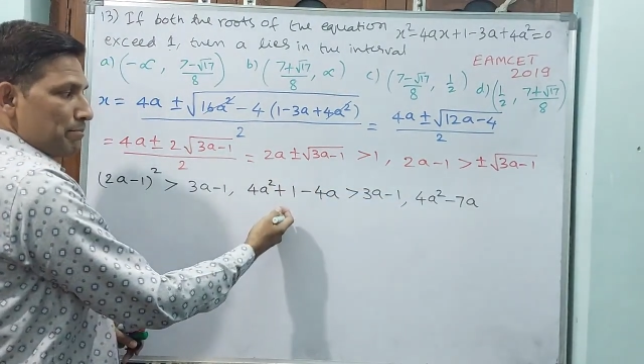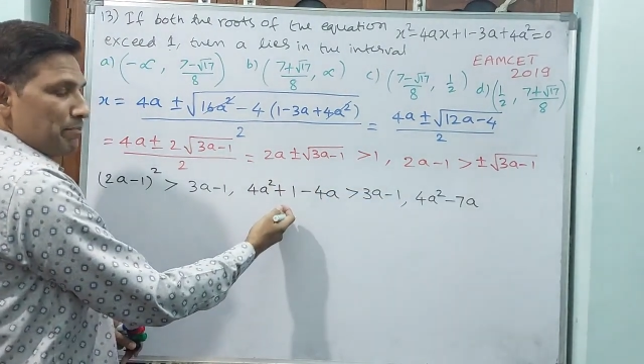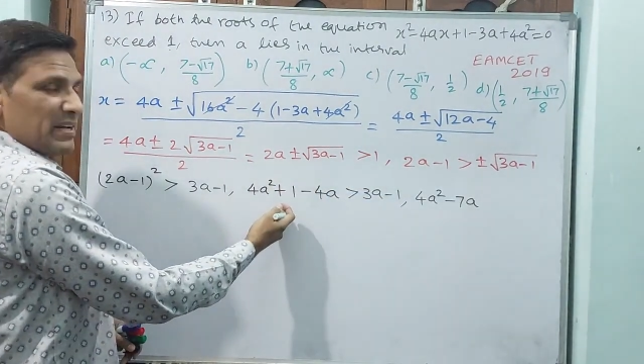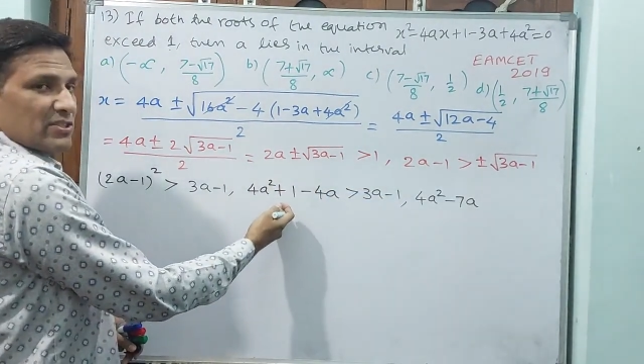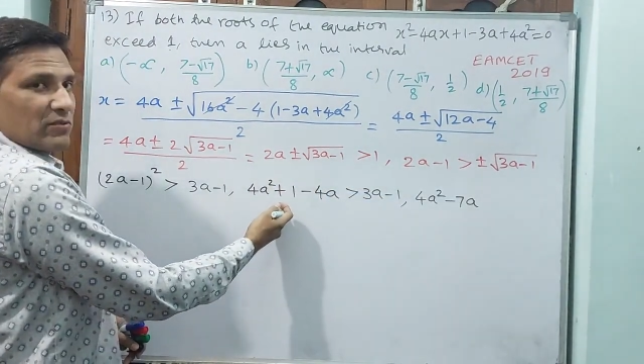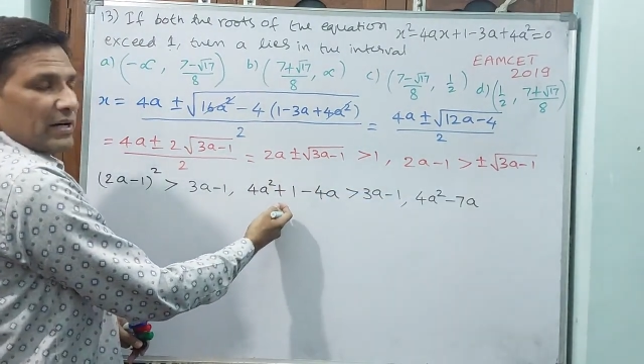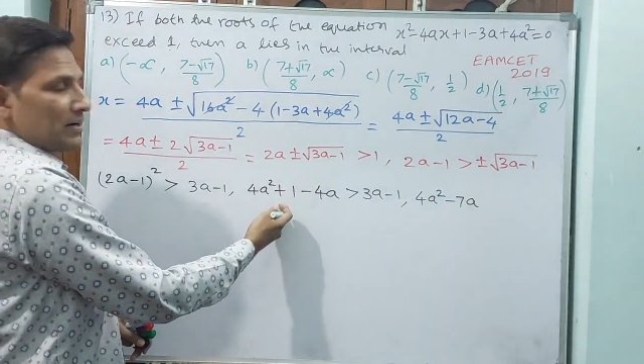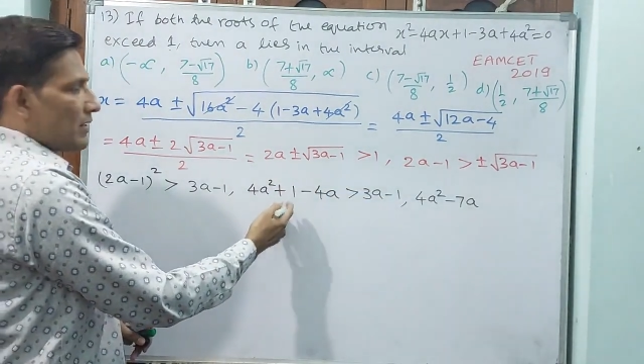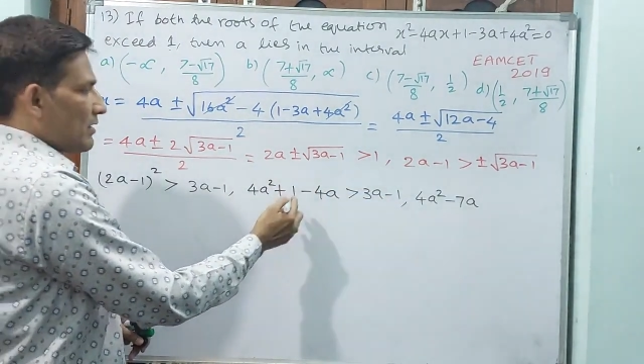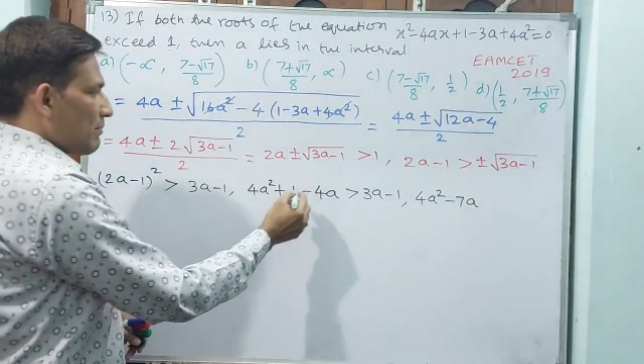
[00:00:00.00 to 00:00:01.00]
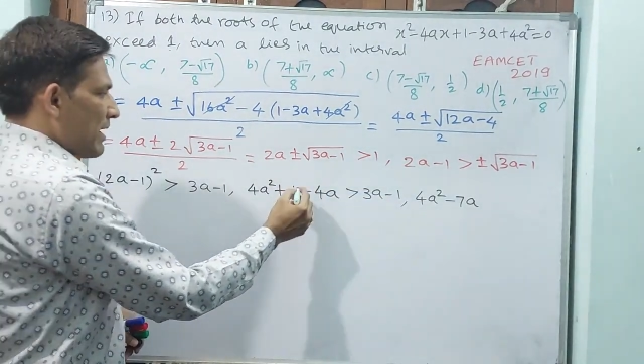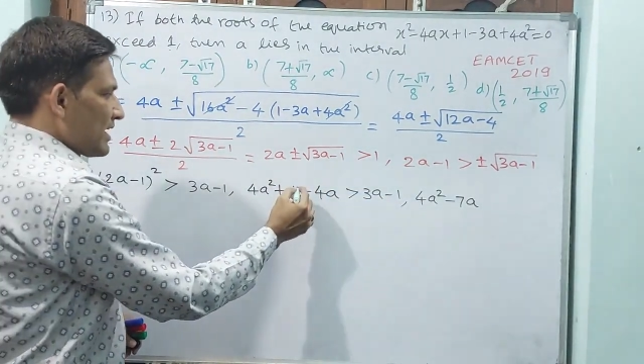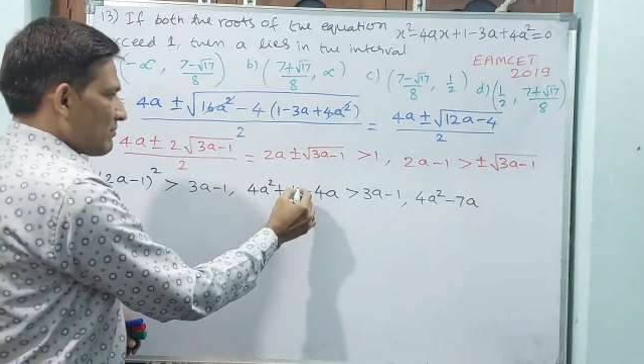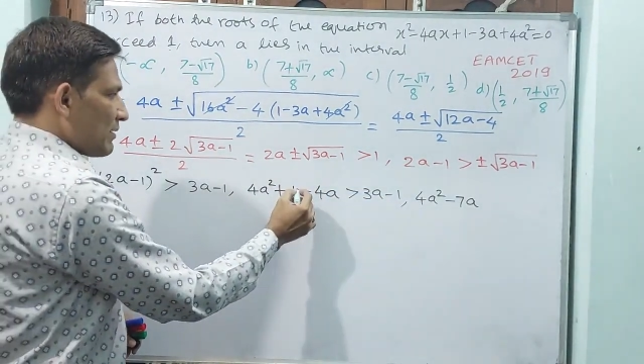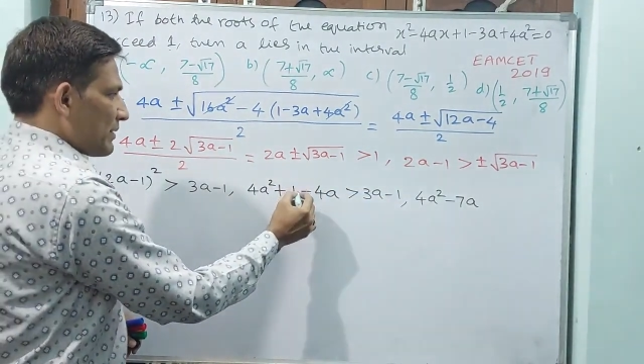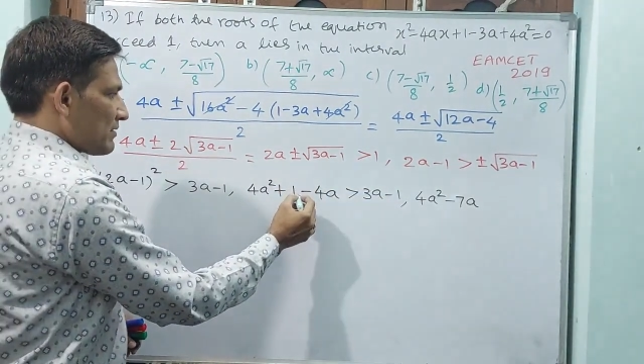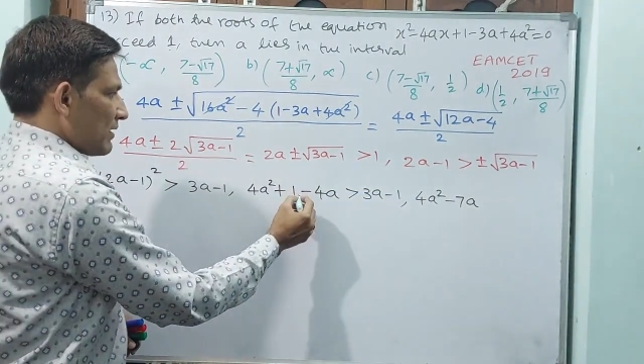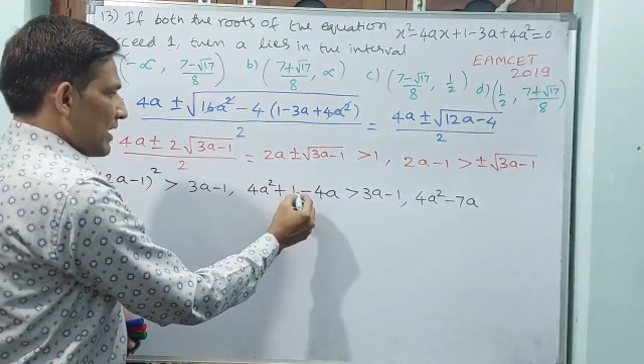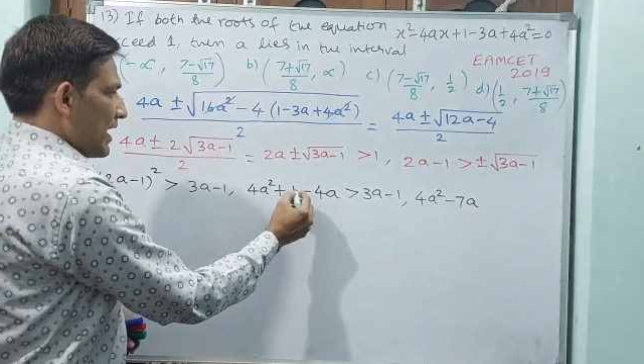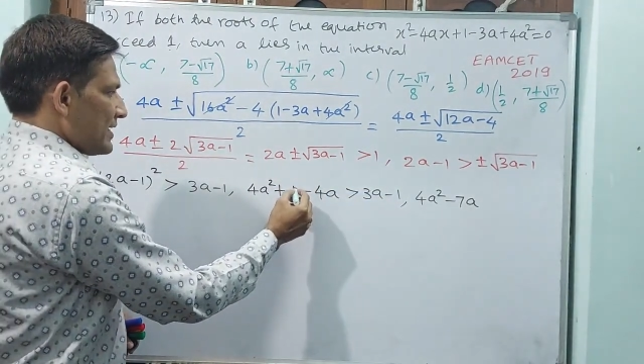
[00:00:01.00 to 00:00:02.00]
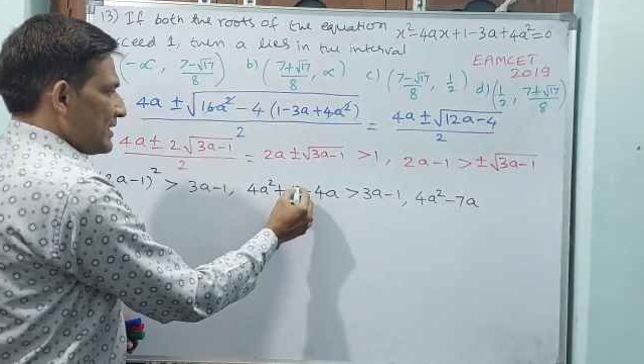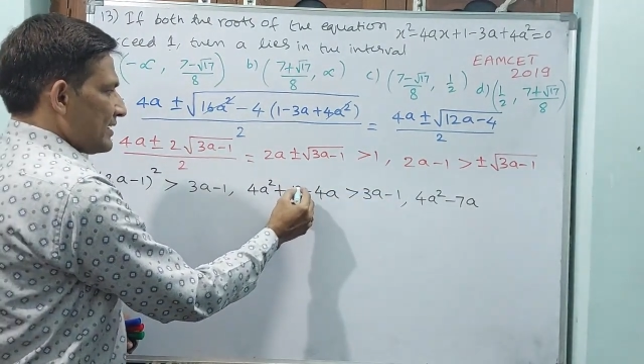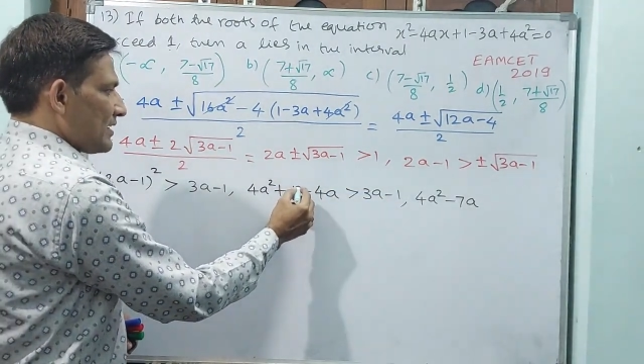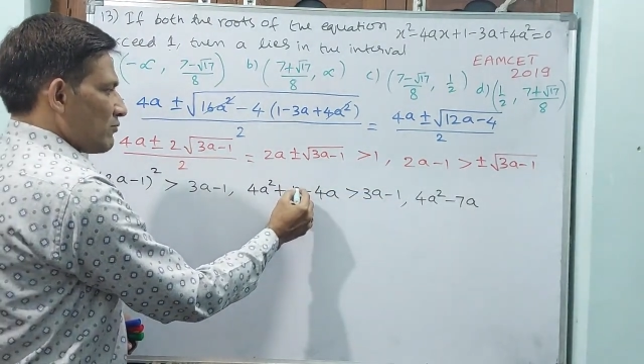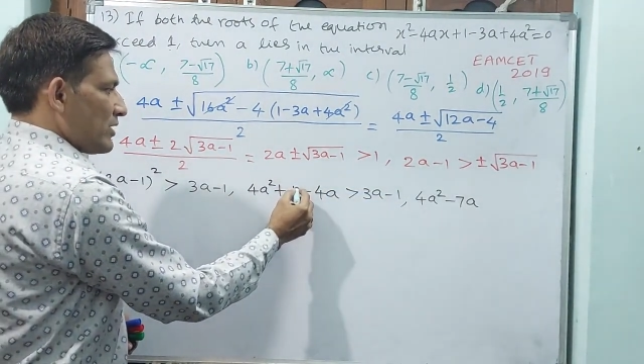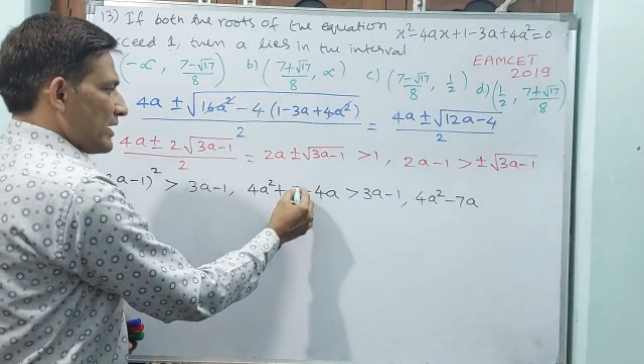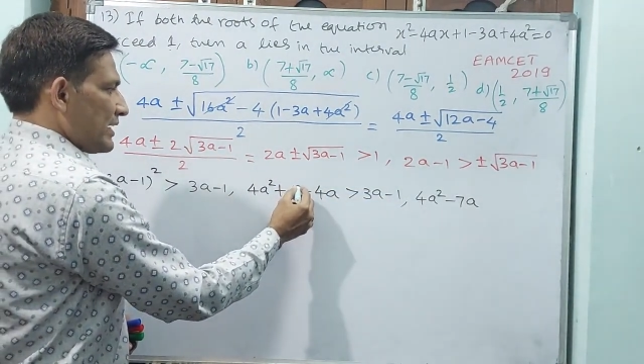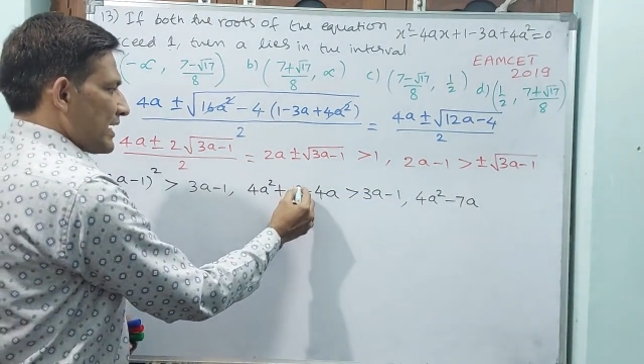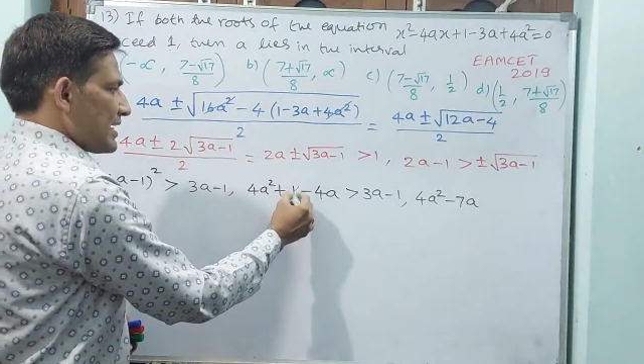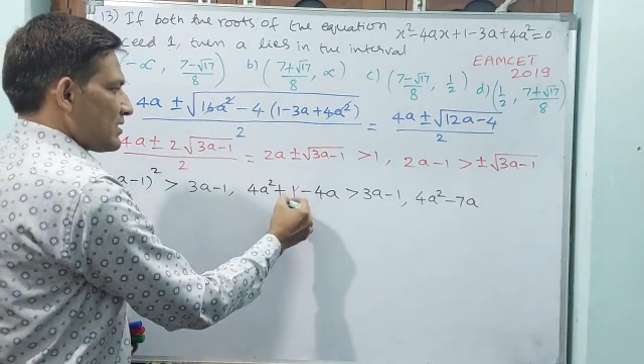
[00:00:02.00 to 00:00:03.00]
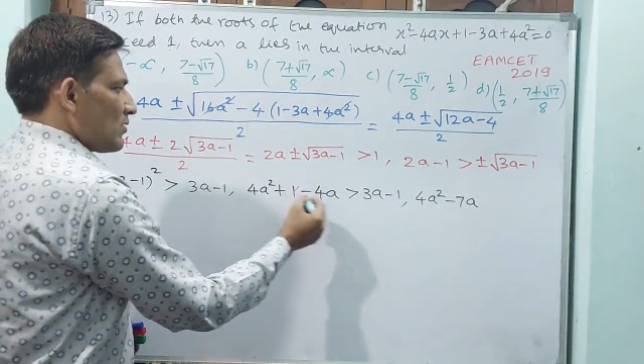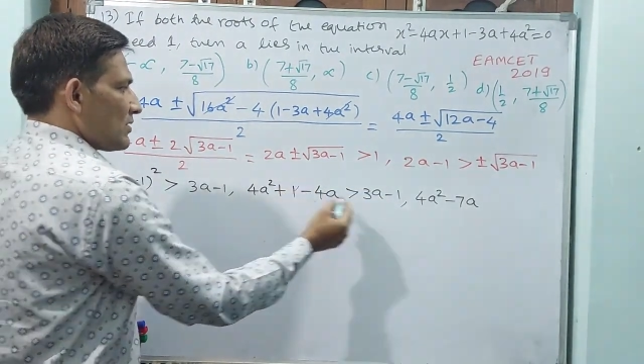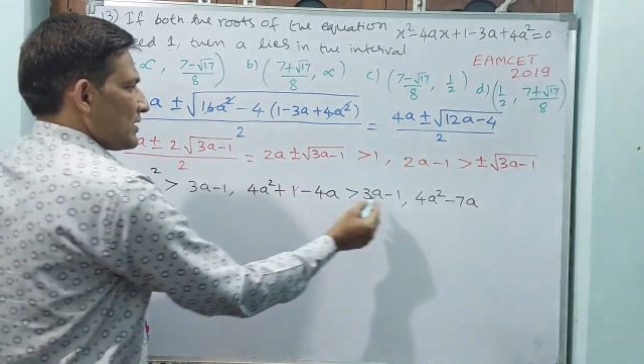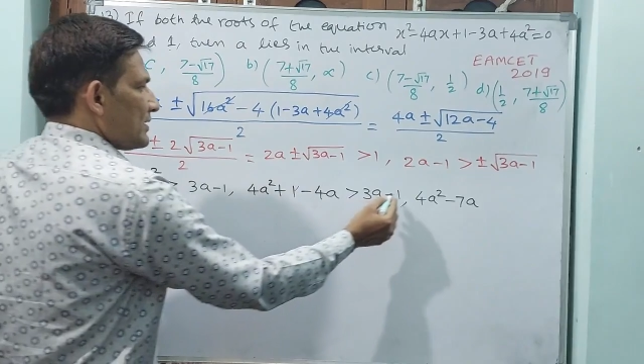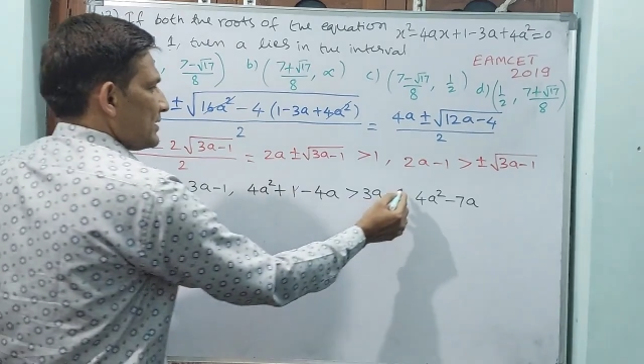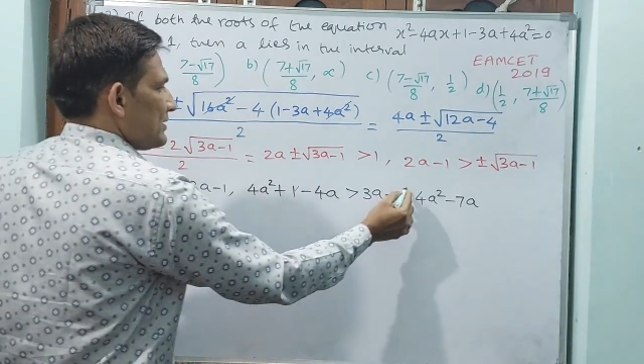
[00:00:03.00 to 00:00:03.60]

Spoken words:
plus 1 minus 1 plus 1. I think we can cancel out this.